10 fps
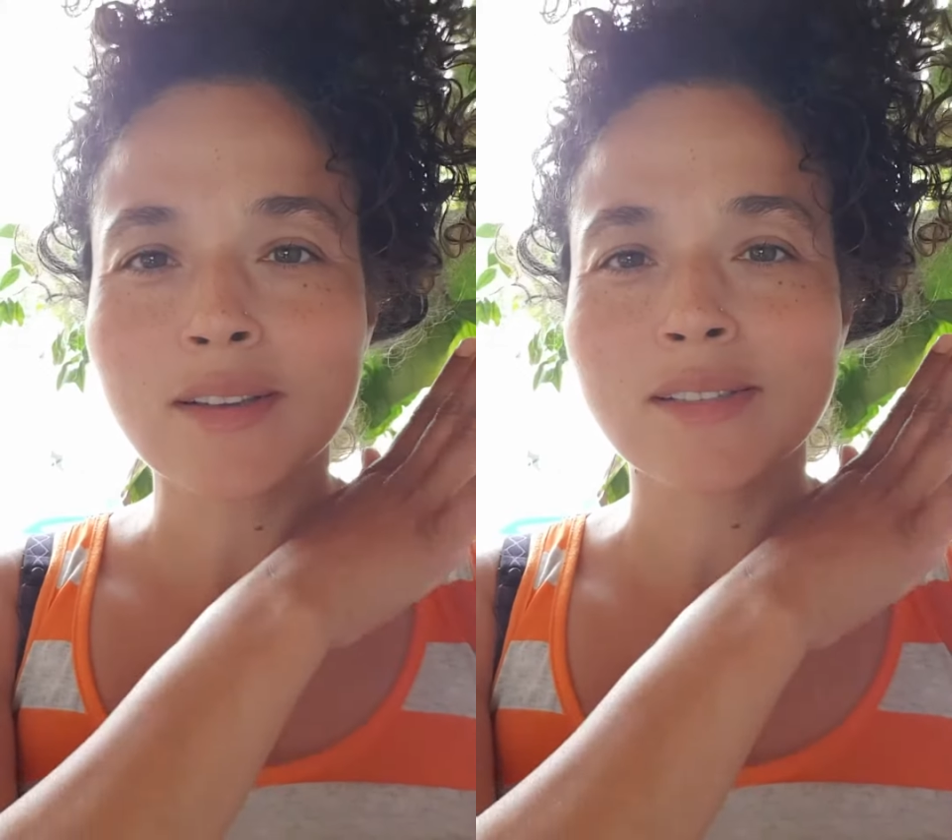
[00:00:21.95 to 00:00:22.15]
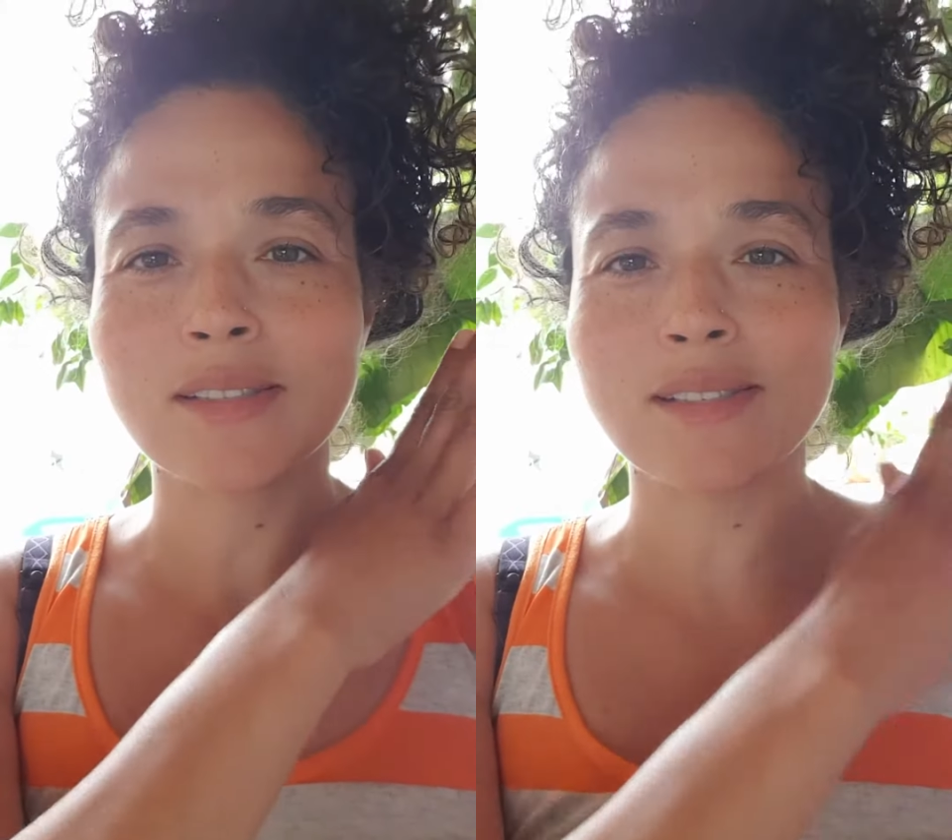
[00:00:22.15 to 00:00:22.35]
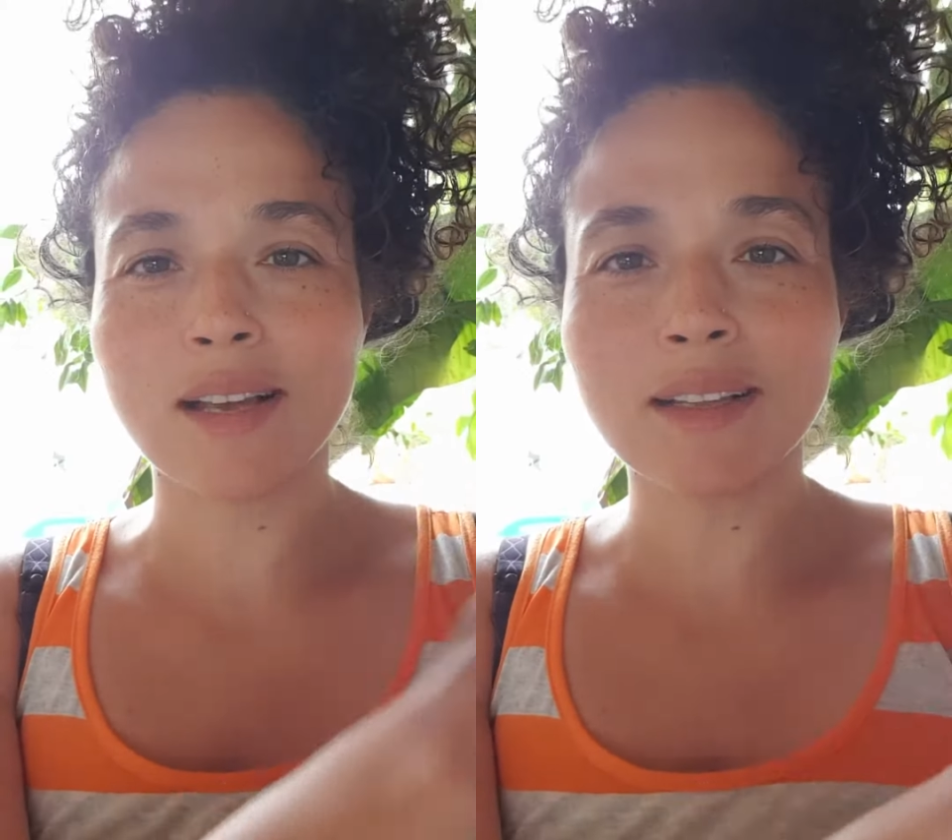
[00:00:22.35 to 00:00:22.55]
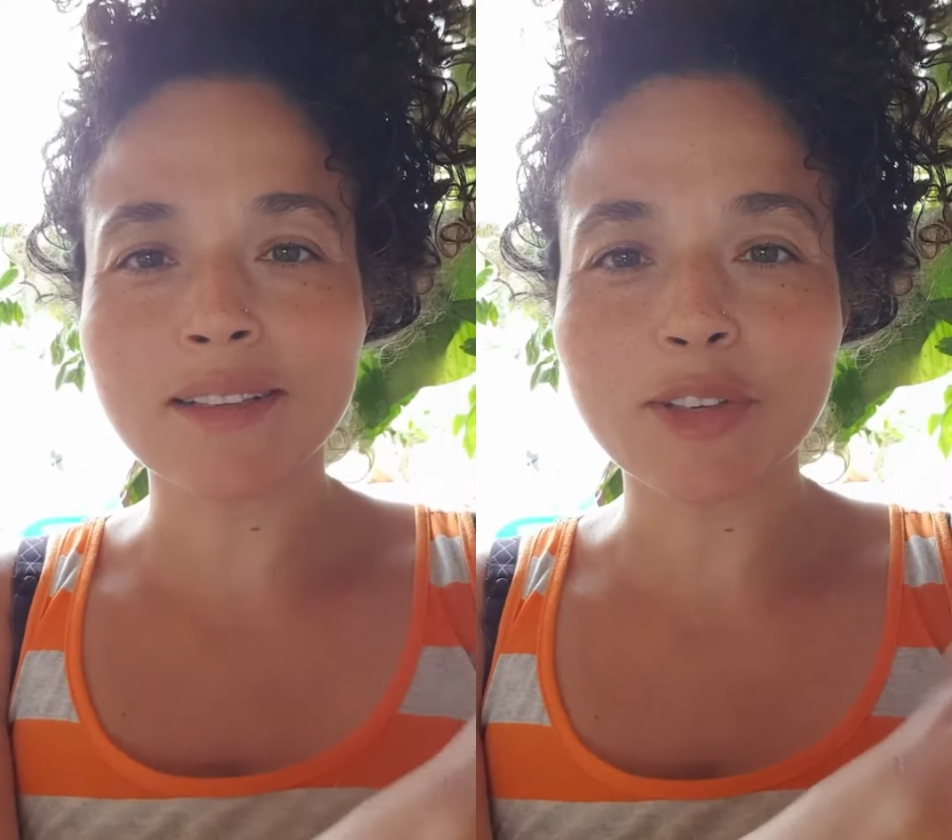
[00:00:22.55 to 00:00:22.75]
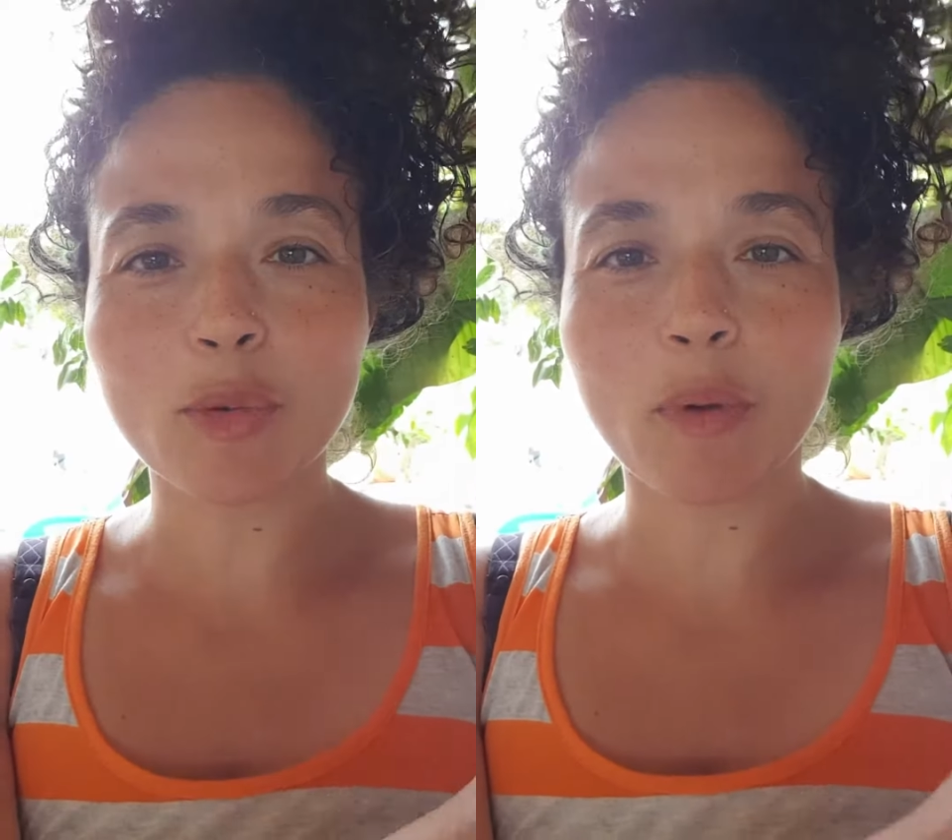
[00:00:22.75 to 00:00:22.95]
cell
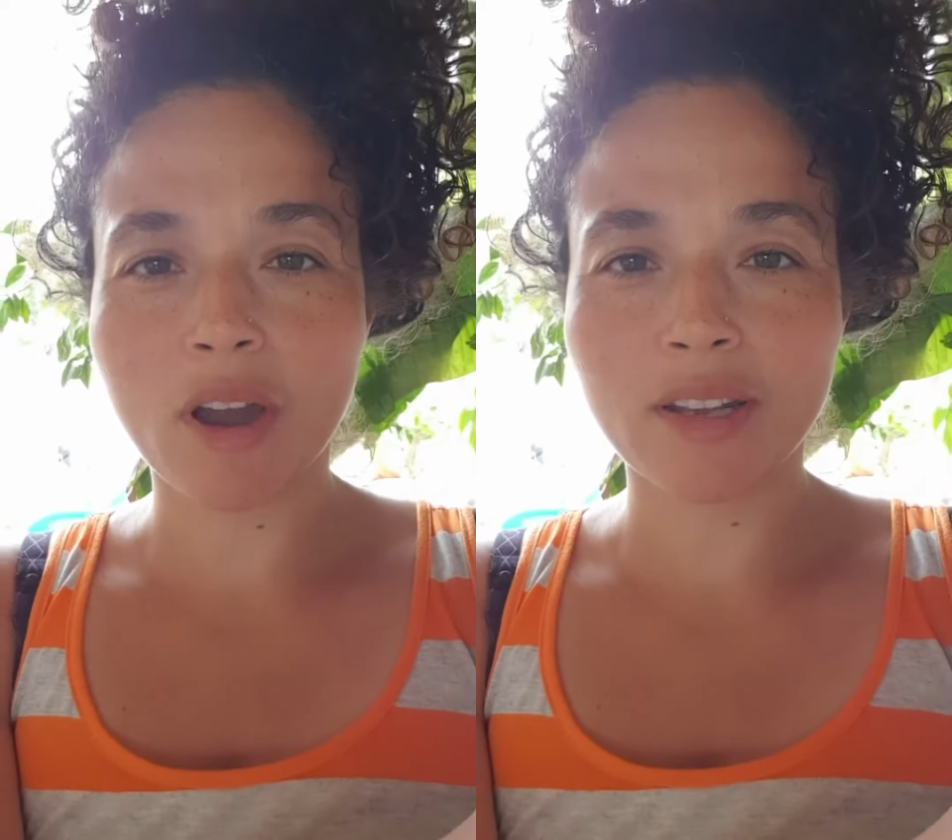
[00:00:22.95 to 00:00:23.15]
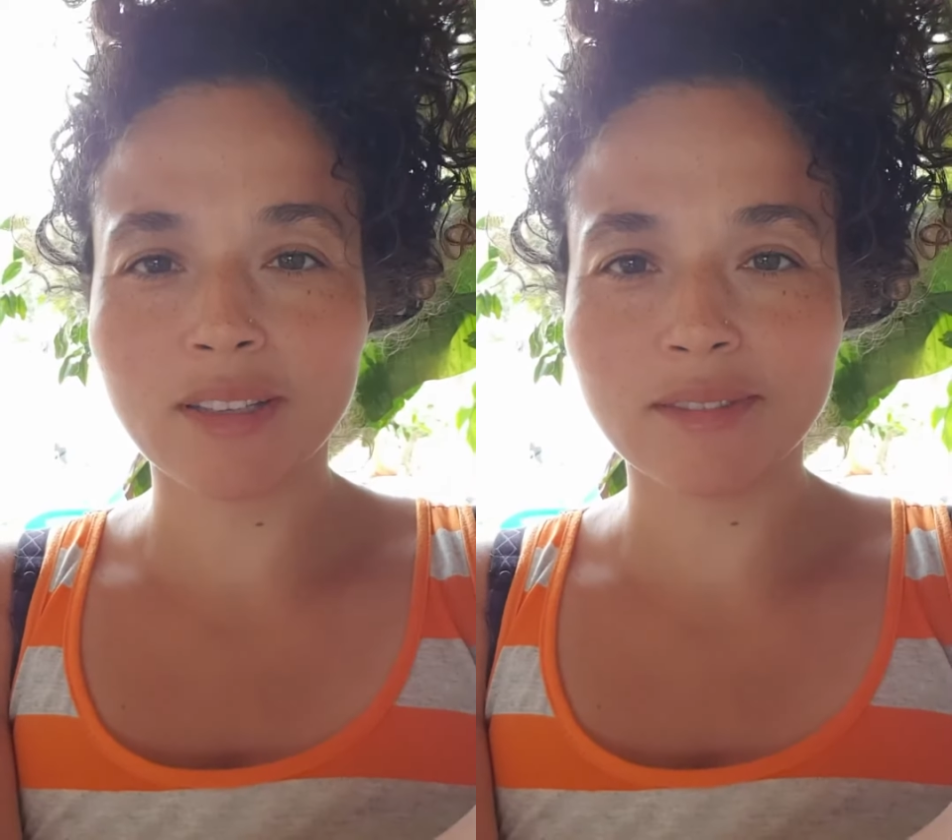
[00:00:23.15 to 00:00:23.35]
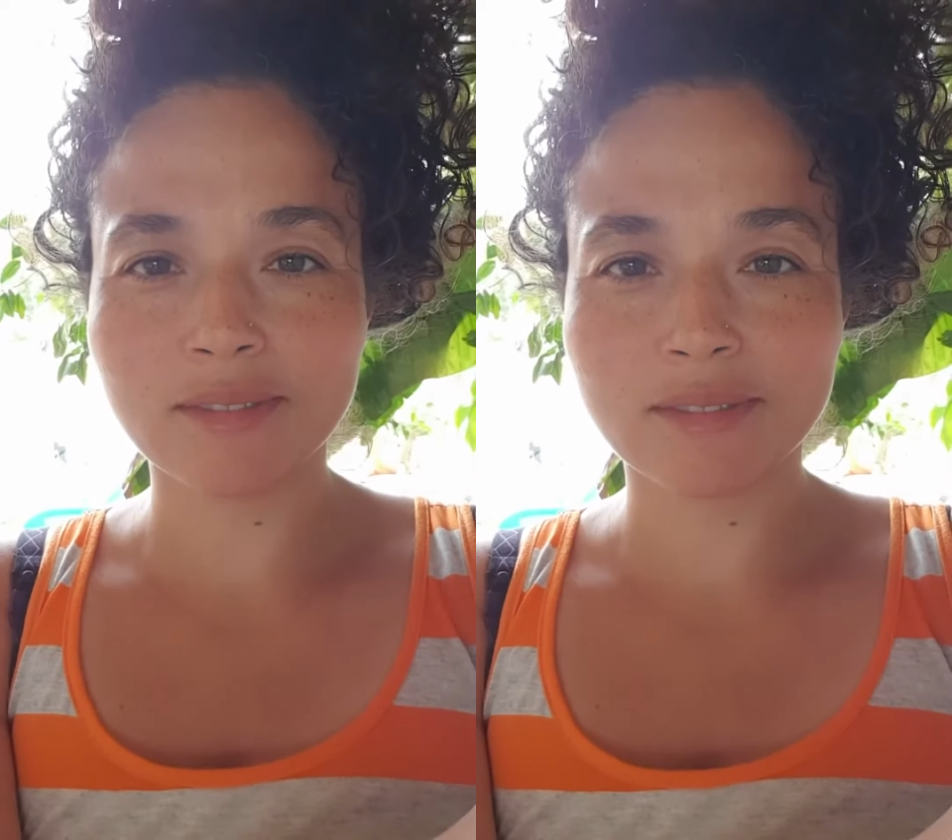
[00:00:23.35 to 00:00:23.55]
in your body,